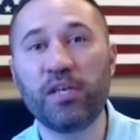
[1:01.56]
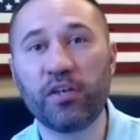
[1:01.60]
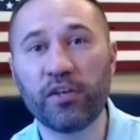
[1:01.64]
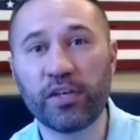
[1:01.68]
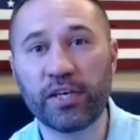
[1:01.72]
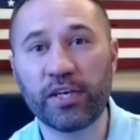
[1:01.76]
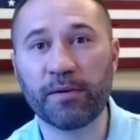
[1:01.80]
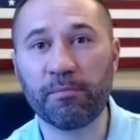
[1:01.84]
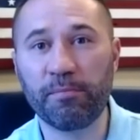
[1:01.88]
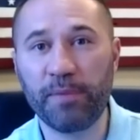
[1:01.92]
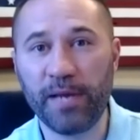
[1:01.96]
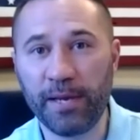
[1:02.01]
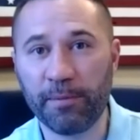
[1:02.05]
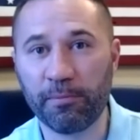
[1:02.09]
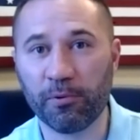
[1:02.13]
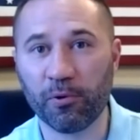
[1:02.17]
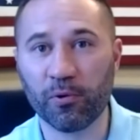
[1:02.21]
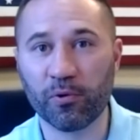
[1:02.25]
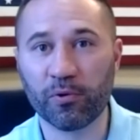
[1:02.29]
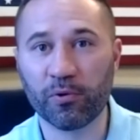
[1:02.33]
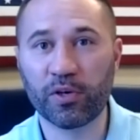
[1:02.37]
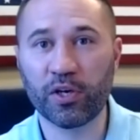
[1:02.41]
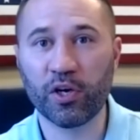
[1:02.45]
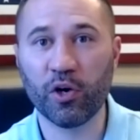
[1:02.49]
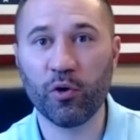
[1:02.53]
million
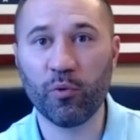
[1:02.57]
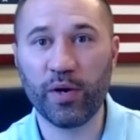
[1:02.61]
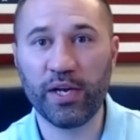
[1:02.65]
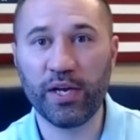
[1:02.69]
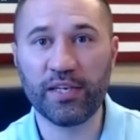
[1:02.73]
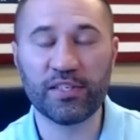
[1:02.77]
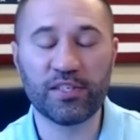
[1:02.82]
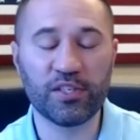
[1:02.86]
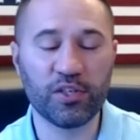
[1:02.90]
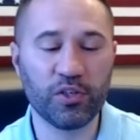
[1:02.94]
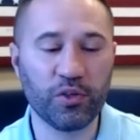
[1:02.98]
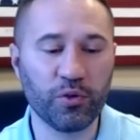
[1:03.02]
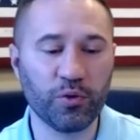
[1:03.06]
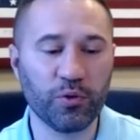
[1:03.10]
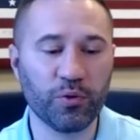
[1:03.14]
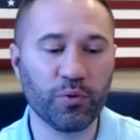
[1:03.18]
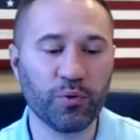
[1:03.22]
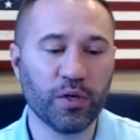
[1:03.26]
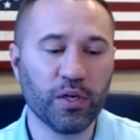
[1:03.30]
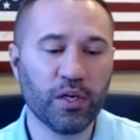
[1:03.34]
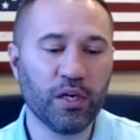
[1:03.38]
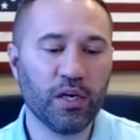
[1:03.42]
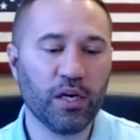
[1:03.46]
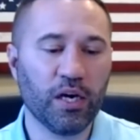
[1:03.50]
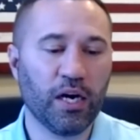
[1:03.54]
people go into
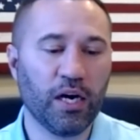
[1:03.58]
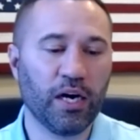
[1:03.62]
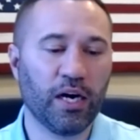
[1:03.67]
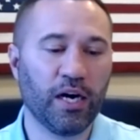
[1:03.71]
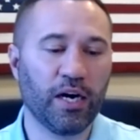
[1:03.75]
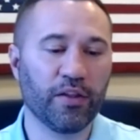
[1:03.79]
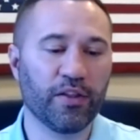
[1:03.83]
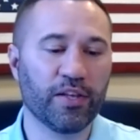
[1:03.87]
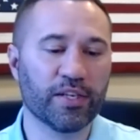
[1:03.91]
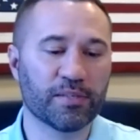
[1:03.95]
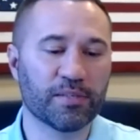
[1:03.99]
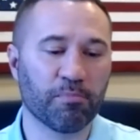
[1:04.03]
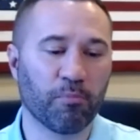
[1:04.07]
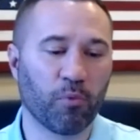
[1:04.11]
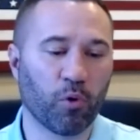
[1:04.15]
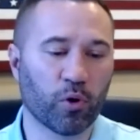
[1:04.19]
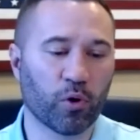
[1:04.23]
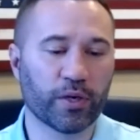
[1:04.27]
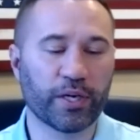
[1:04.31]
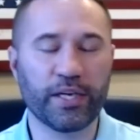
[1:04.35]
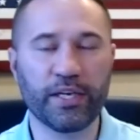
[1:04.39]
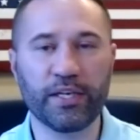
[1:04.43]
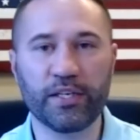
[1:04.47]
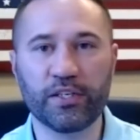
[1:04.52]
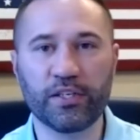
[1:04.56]
this
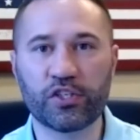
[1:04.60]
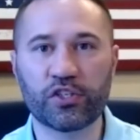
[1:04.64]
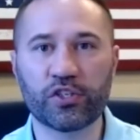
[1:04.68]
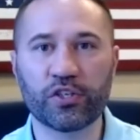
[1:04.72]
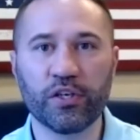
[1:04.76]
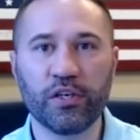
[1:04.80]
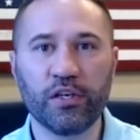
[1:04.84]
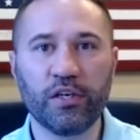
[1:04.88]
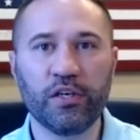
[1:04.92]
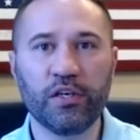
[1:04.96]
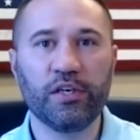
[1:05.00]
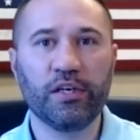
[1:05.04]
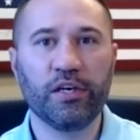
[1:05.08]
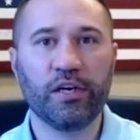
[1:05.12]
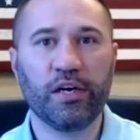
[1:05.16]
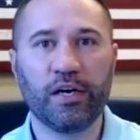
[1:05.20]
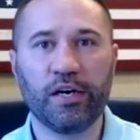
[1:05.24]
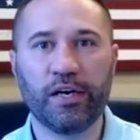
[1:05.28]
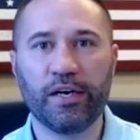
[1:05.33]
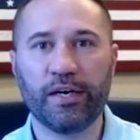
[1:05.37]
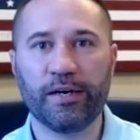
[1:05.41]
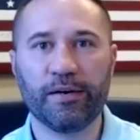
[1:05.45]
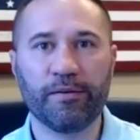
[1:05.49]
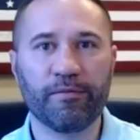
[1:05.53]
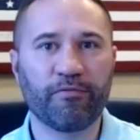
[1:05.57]
mortgage
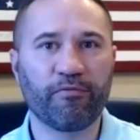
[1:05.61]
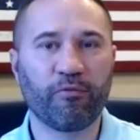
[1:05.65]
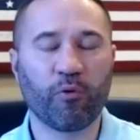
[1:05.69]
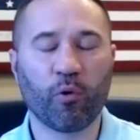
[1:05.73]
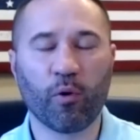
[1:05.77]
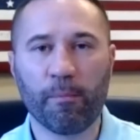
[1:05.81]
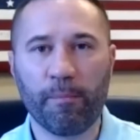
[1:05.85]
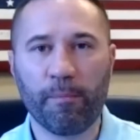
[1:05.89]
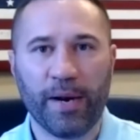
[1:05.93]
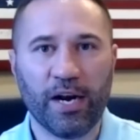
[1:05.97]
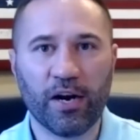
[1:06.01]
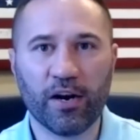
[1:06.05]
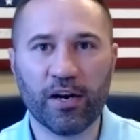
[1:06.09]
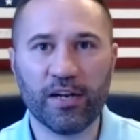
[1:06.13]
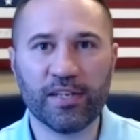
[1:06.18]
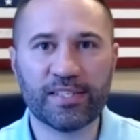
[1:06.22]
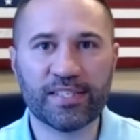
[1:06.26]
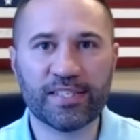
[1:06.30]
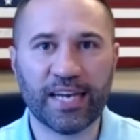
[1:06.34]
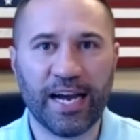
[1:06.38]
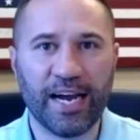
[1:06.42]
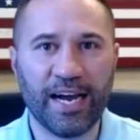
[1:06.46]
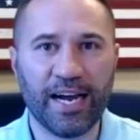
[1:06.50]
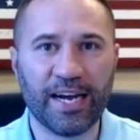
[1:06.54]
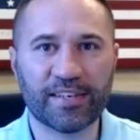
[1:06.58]
forbearance
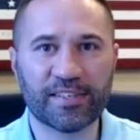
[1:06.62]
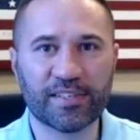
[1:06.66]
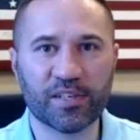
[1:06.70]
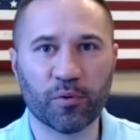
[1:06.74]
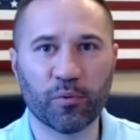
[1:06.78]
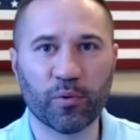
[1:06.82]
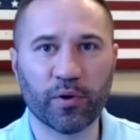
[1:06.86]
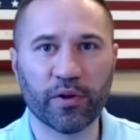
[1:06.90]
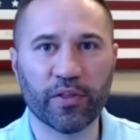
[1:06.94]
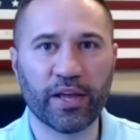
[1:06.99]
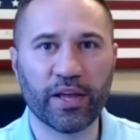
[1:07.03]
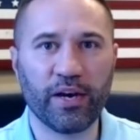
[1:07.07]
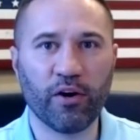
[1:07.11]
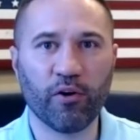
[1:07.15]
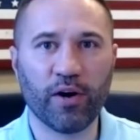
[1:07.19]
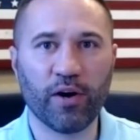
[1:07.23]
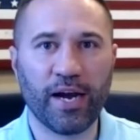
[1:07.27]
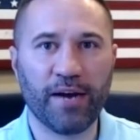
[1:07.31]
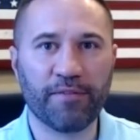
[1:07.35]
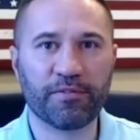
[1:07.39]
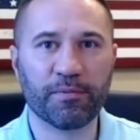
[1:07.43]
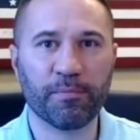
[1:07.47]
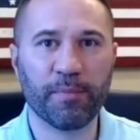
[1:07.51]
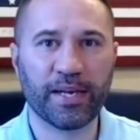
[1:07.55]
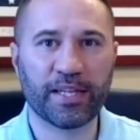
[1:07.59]
act, so where they don't
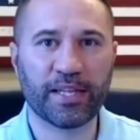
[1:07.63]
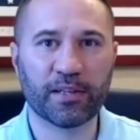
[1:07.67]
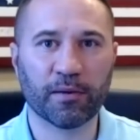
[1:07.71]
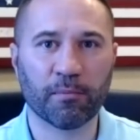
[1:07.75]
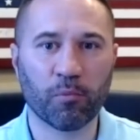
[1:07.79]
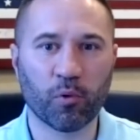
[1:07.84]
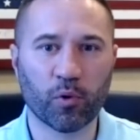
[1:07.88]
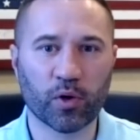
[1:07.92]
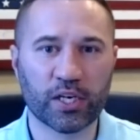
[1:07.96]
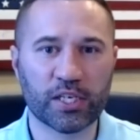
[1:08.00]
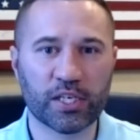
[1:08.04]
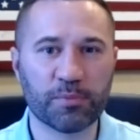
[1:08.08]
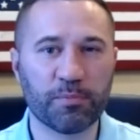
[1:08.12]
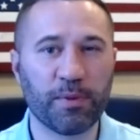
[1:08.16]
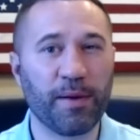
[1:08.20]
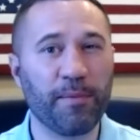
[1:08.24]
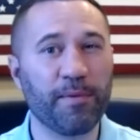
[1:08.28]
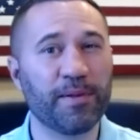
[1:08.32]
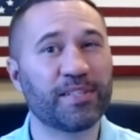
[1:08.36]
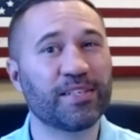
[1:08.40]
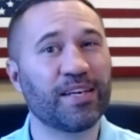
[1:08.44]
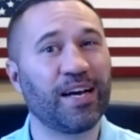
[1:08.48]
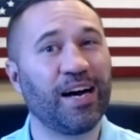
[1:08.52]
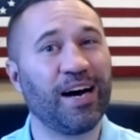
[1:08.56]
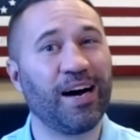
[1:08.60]
have to make the mortgage
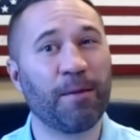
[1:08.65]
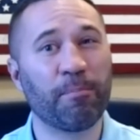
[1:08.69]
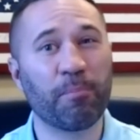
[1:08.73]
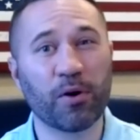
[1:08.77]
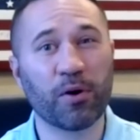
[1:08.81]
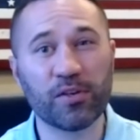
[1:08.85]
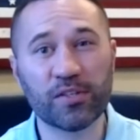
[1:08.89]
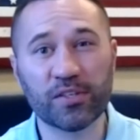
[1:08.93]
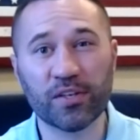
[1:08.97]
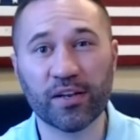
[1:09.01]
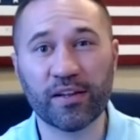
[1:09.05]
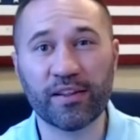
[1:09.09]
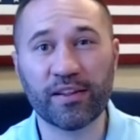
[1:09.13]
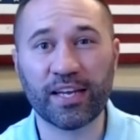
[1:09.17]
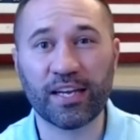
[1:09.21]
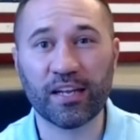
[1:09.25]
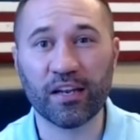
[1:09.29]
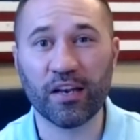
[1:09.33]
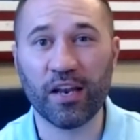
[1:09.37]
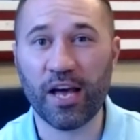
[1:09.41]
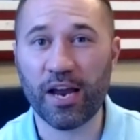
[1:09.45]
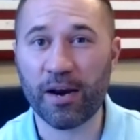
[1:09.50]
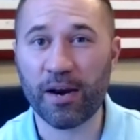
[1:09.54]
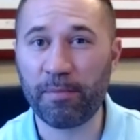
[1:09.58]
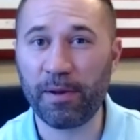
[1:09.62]
payments. I personally think a
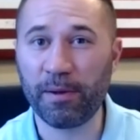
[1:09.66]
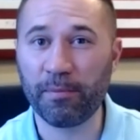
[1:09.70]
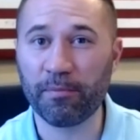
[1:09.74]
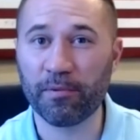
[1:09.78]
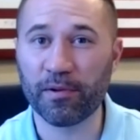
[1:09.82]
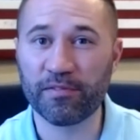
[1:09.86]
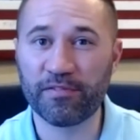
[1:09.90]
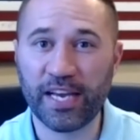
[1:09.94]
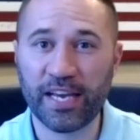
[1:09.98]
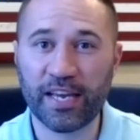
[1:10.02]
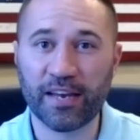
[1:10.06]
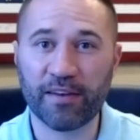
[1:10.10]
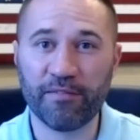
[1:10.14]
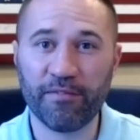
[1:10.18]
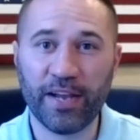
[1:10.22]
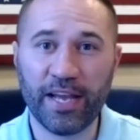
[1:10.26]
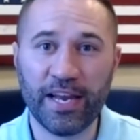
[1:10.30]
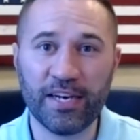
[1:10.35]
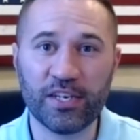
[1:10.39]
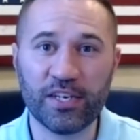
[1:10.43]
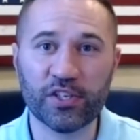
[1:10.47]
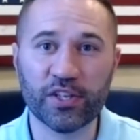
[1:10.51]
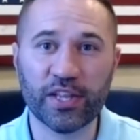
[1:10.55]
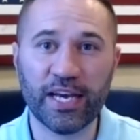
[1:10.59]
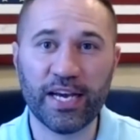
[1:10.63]
lot of people would take
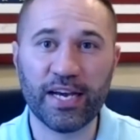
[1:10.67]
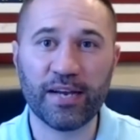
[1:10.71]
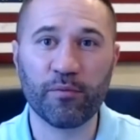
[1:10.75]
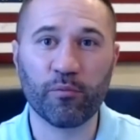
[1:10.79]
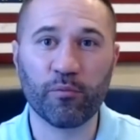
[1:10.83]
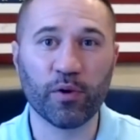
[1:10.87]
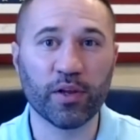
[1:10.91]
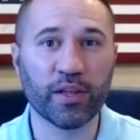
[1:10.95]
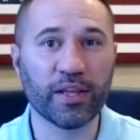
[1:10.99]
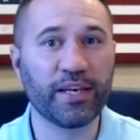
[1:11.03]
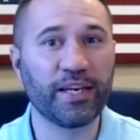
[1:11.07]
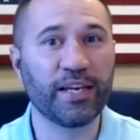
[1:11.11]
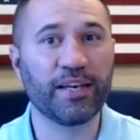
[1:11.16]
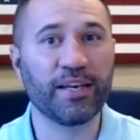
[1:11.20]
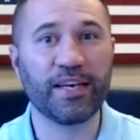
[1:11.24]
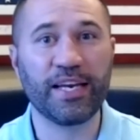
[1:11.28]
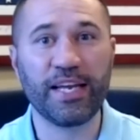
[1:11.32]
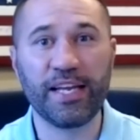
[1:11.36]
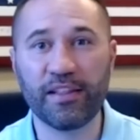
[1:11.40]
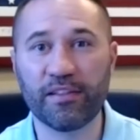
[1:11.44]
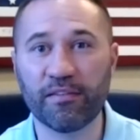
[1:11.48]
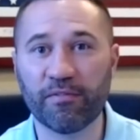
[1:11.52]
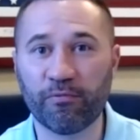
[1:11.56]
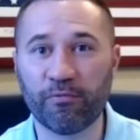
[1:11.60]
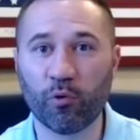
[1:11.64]
advantage of that, really didn't
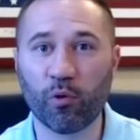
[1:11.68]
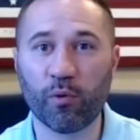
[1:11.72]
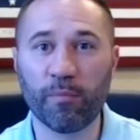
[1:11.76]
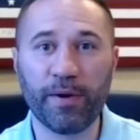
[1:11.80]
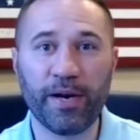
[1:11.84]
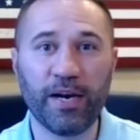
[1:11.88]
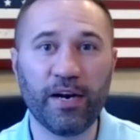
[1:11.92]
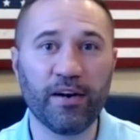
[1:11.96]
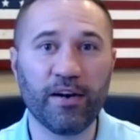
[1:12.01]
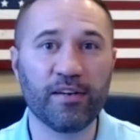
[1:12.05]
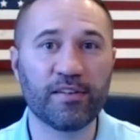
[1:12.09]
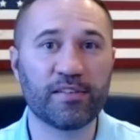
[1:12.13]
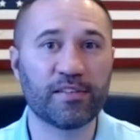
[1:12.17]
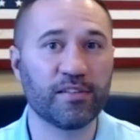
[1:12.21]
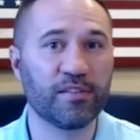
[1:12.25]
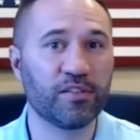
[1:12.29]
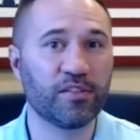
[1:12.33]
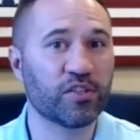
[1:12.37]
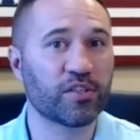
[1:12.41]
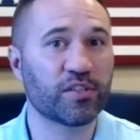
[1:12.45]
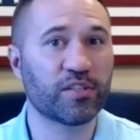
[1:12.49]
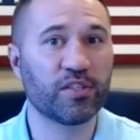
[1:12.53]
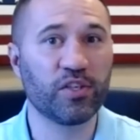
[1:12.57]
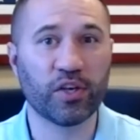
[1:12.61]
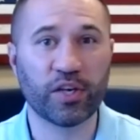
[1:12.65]
need the forbearance and
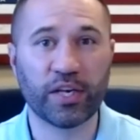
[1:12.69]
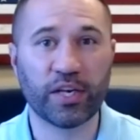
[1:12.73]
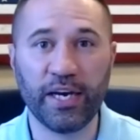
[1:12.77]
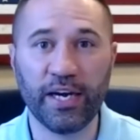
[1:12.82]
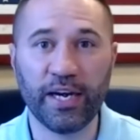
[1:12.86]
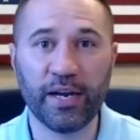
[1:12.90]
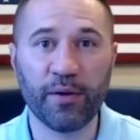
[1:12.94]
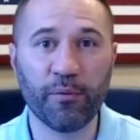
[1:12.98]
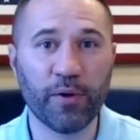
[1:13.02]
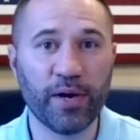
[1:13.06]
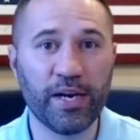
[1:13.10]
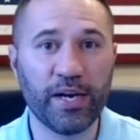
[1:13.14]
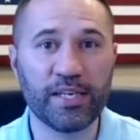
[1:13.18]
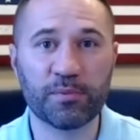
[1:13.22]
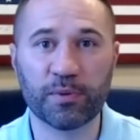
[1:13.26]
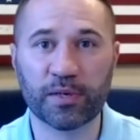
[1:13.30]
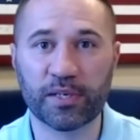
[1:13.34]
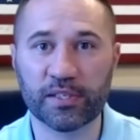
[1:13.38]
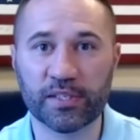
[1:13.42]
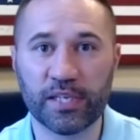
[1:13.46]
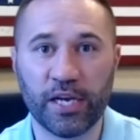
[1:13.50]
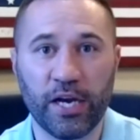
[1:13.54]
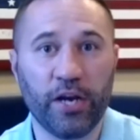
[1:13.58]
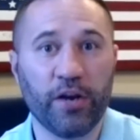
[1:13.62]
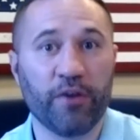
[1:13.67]
just took it anyways
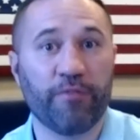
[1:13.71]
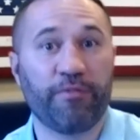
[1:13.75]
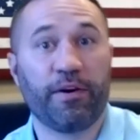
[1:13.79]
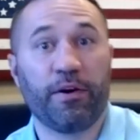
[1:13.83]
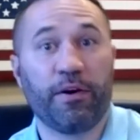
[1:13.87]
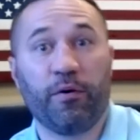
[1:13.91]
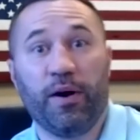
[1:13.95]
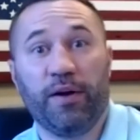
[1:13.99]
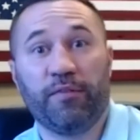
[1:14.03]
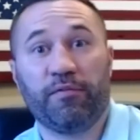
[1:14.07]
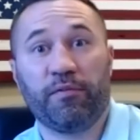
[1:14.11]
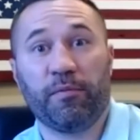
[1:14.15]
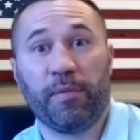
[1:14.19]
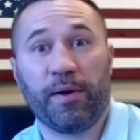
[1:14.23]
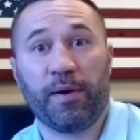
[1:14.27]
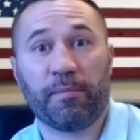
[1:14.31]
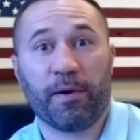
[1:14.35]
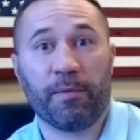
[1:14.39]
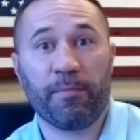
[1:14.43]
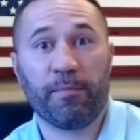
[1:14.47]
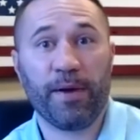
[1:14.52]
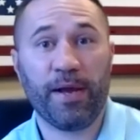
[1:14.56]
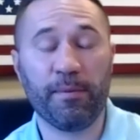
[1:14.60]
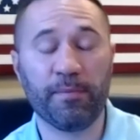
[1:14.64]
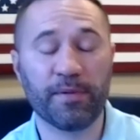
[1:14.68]
because, hey, if I don't have to make my
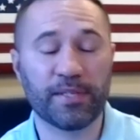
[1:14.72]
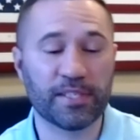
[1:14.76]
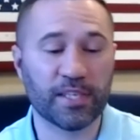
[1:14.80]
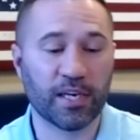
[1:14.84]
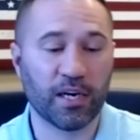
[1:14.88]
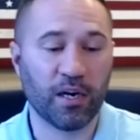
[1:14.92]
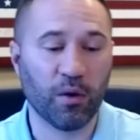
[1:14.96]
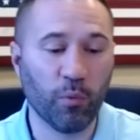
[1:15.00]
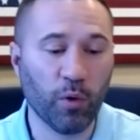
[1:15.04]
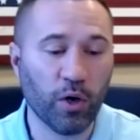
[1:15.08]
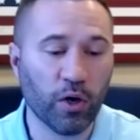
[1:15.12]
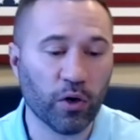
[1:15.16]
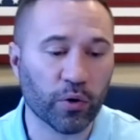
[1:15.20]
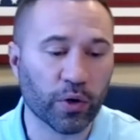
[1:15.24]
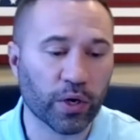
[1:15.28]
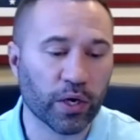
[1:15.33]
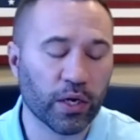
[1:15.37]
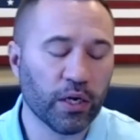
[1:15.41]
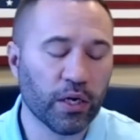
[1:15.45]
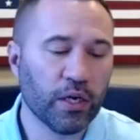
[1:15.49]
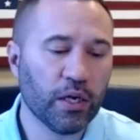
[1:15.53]
payments, then I won't.